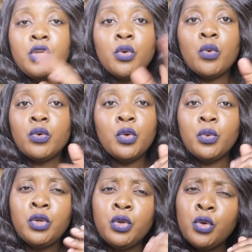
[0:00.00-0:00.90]
You
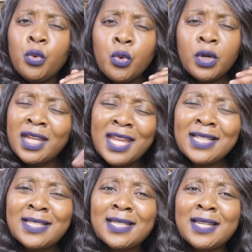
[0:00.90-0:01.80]
will
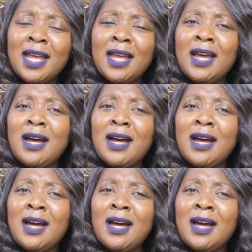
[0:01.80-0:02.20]
get